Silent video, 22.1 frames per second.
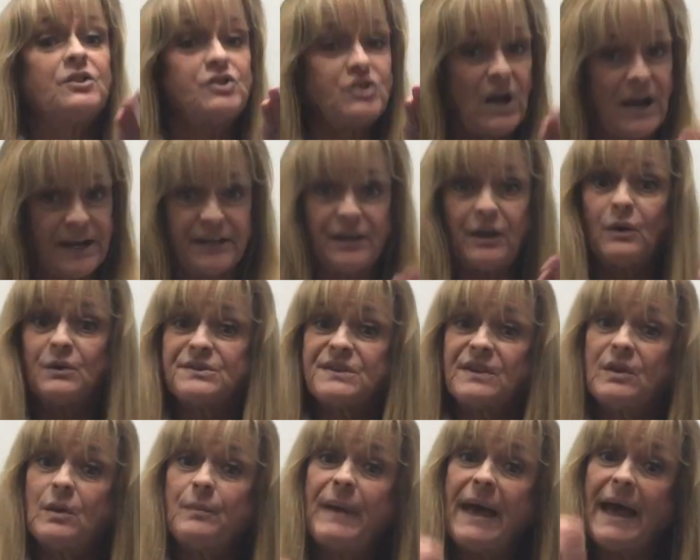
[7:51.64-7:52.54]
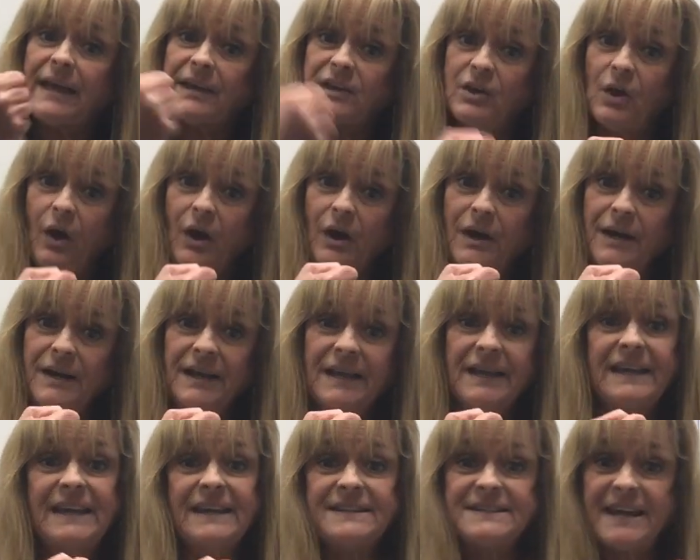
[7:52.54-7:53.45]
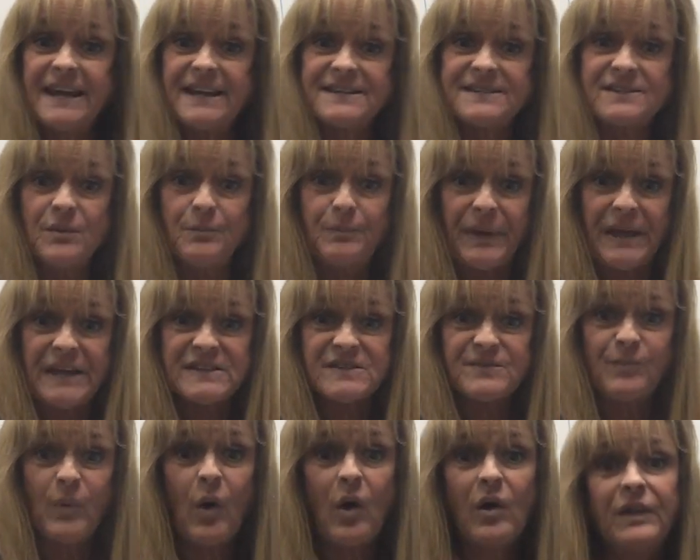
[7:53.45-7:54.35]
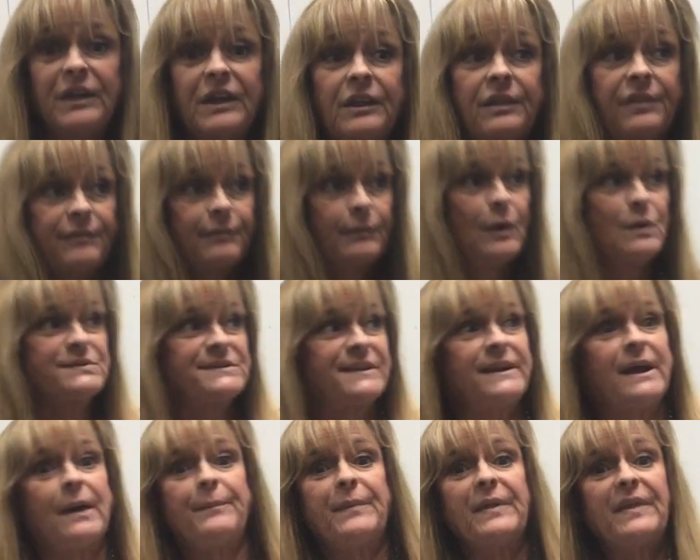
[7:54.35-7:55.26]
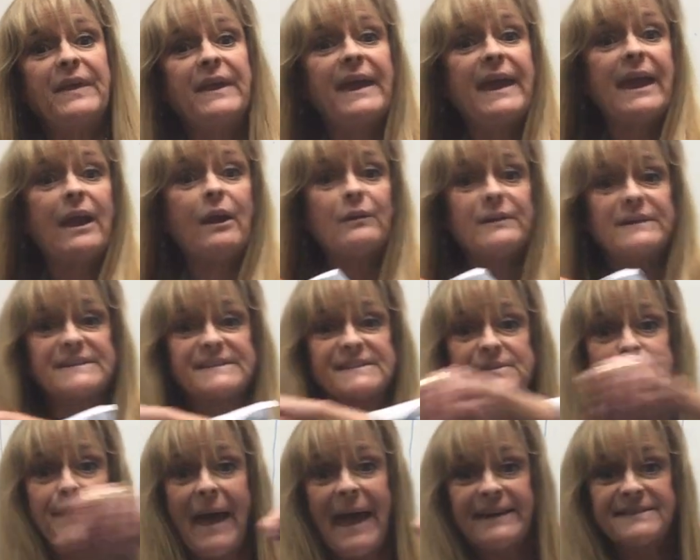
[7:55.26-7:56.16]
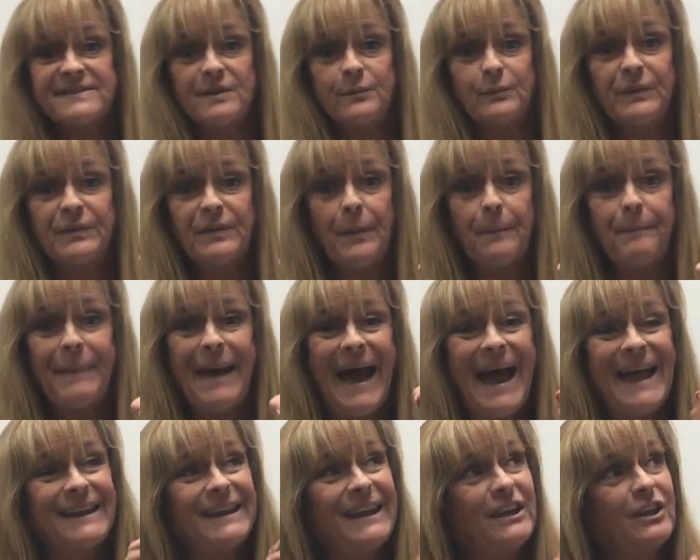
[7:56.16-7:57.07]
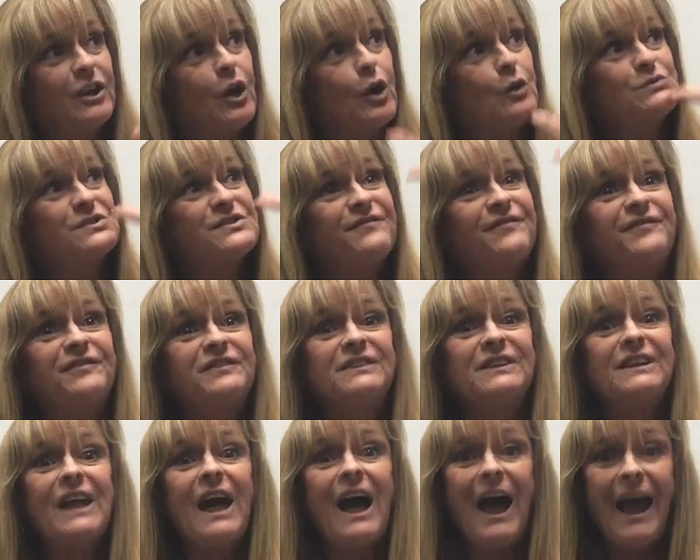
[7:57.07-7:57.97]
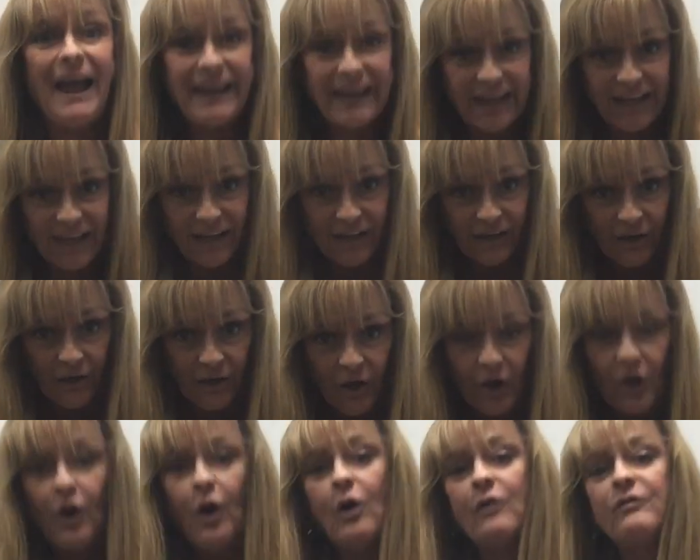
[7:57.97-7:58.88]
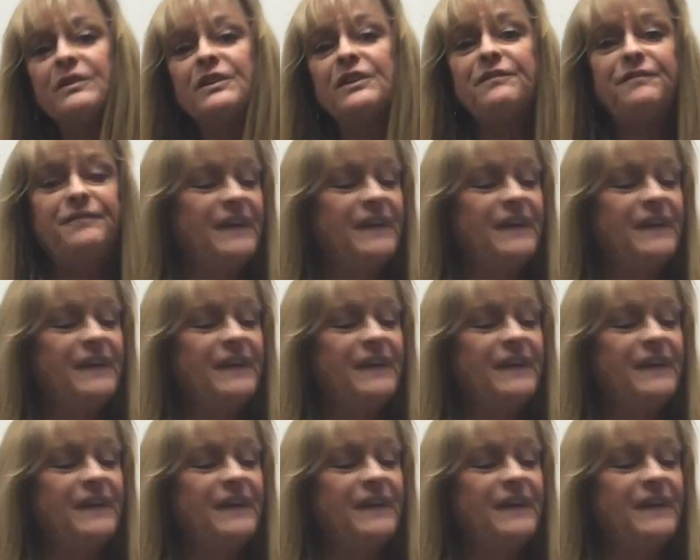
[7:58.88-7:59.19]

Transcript: Johnny goes in the backyard, he takes the baseball, he throws it up in the air, he smacks it with the bat, it goes flying over the